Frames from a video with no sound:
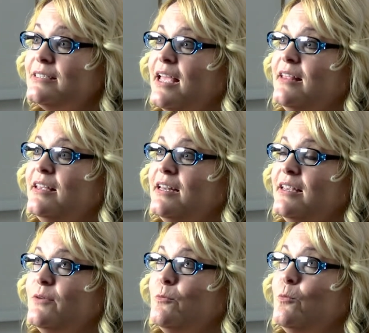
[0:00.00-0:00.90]
And that
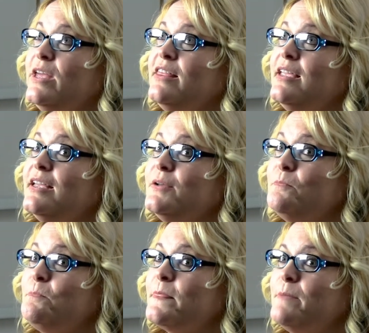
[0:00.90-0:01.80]
with him
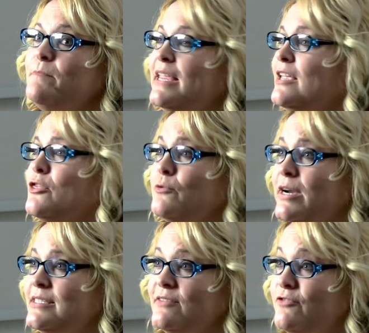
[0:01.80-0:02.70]
making
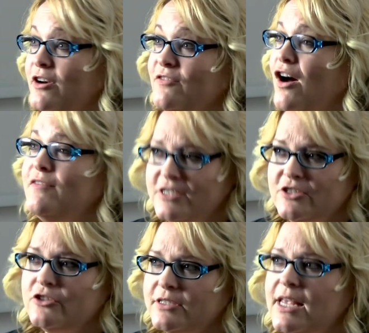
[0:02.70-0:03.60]
threats in front of
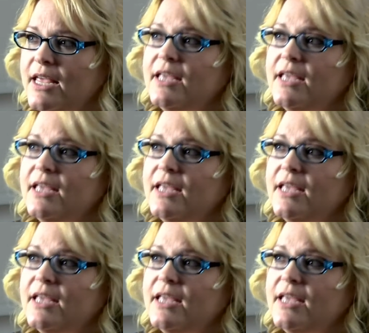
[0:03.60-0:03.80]
officers,